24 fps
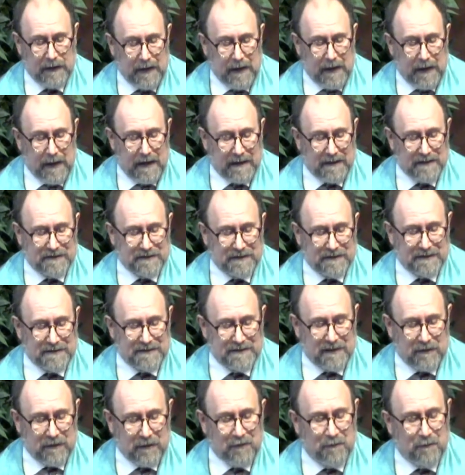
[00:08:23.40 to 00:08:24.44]
It is
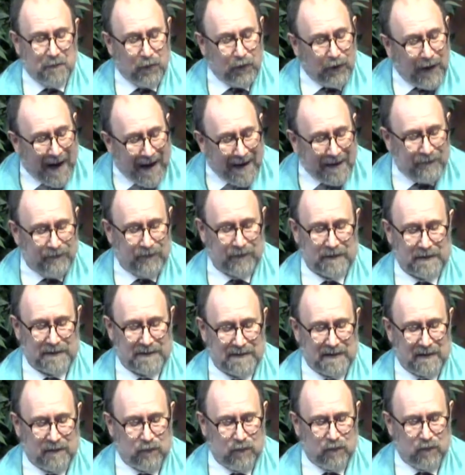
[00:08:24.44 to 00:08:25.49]
considered private
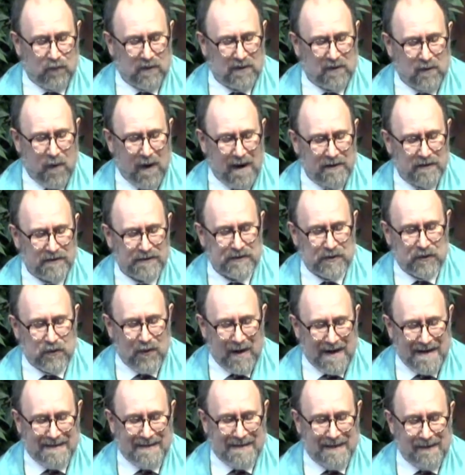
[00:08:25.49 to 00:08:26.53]
and requires a
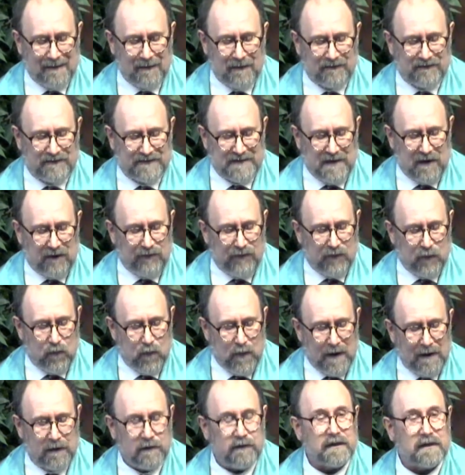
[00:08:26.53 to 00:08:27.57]
great deal of
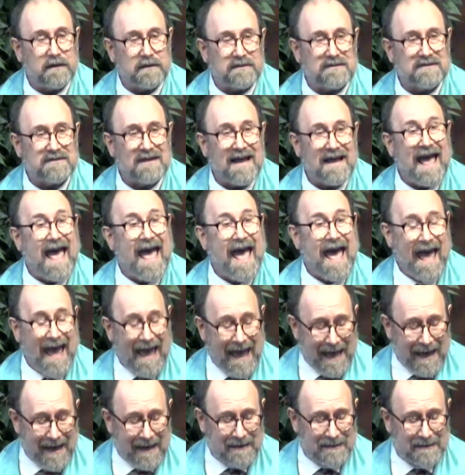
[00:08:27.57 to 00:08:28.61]
self-awareness
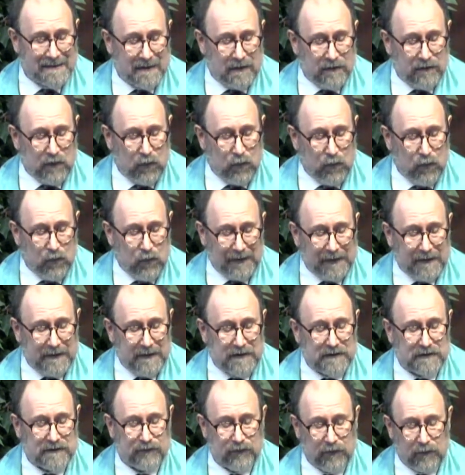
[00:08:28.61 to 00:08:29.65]
and the
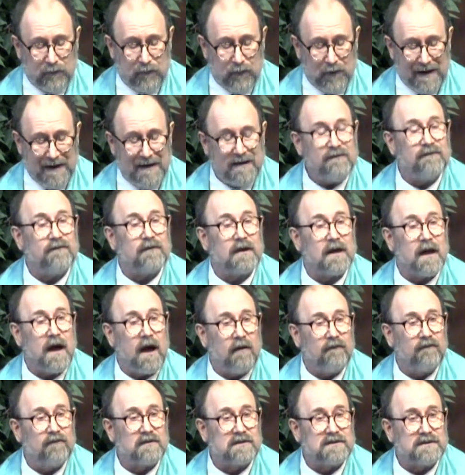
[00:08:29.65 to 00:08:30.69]
willingness for brave
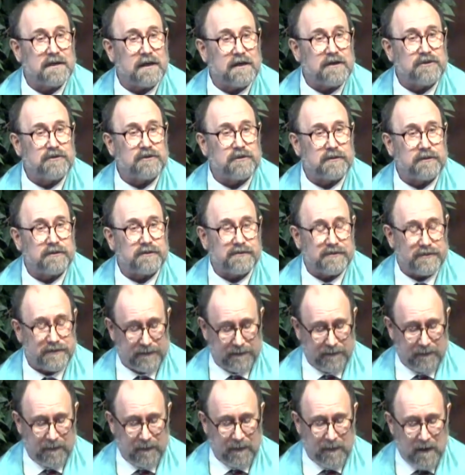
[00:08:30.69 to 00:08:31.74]
conversations.
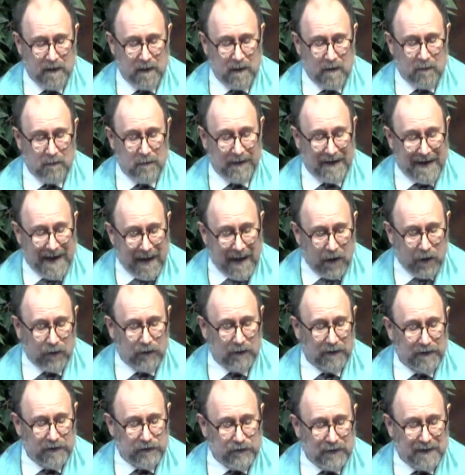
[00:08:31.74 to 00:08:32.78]
But OWL
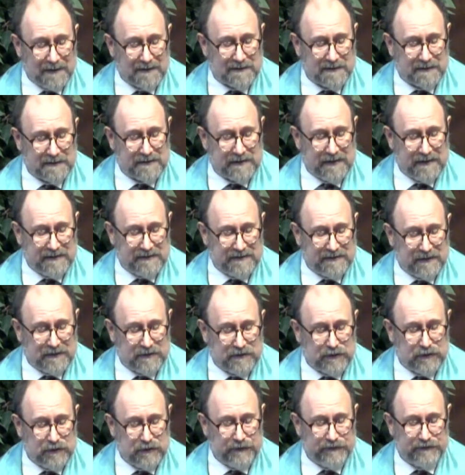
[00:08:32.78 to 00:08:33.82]
addresses these
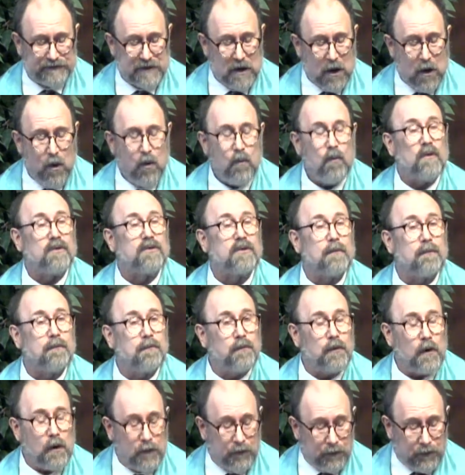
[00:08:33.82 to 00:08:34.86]
issues with
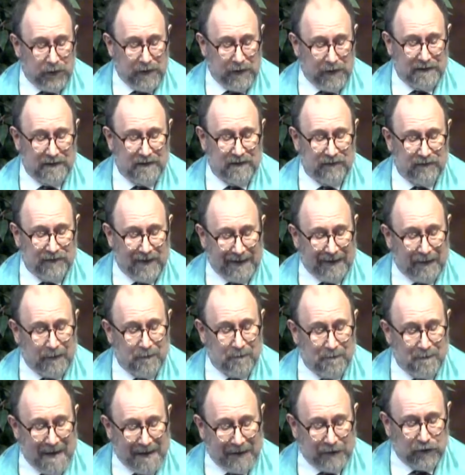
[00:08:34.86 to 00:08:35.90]
appropriate
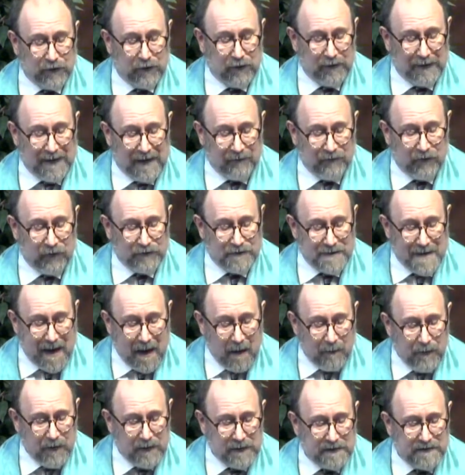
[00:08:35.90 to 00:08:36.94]
developmental level
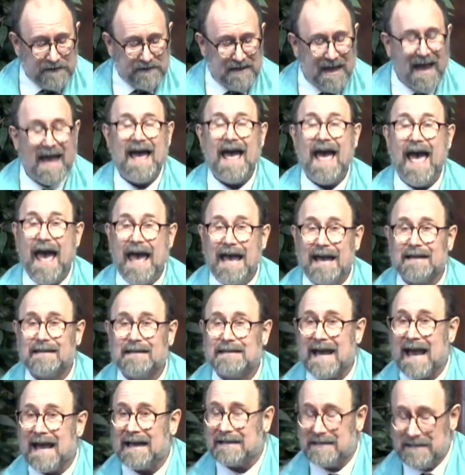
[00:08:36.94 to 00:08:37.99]
topics and
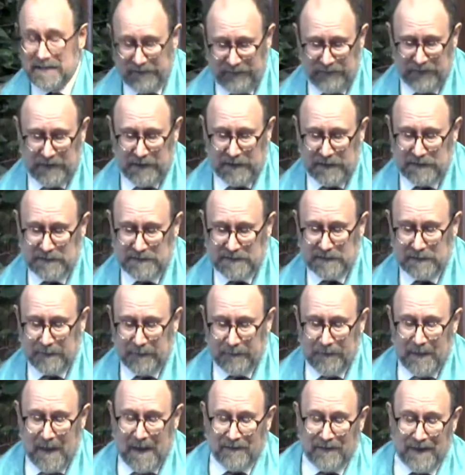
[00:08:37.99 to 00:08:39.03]
activities
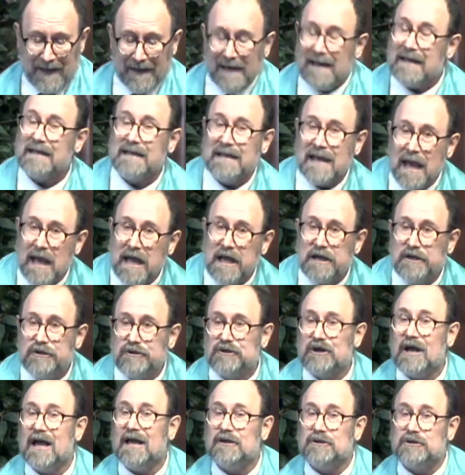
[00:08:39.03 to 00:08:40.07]
that engage
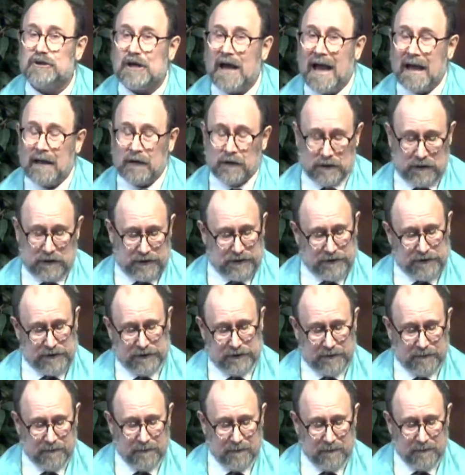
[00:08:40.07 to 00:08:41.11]
and challenge.
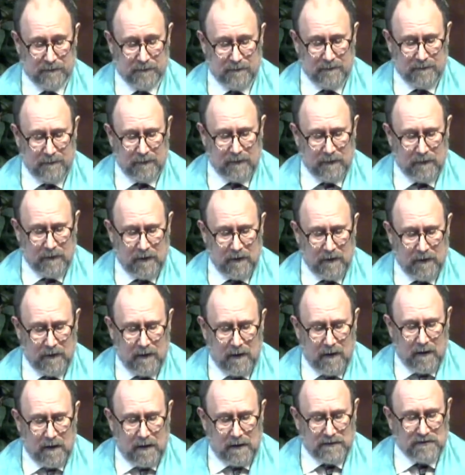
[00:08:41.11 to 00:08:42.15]

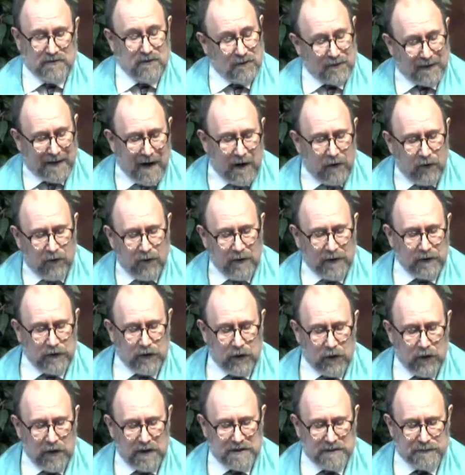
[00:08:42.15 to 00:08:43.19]
So Carol
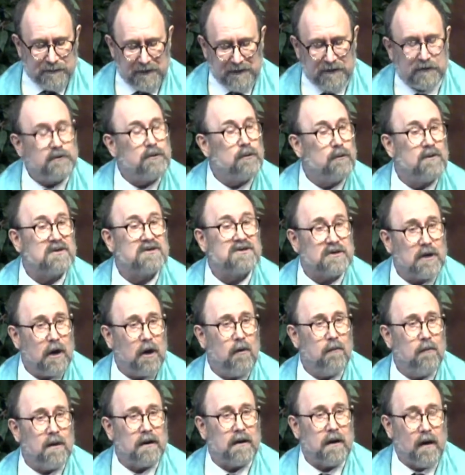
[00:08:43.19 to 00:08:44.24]
encouraged me to do a
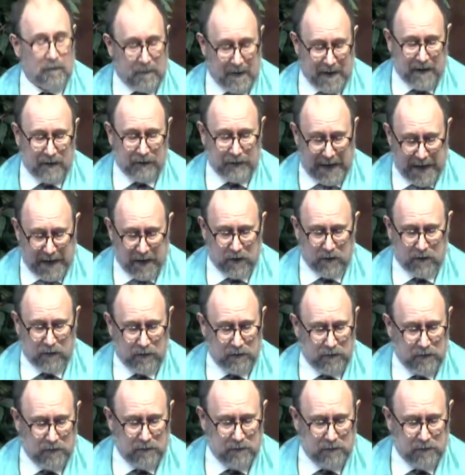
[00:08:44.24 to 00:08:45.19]
sermon about OWL.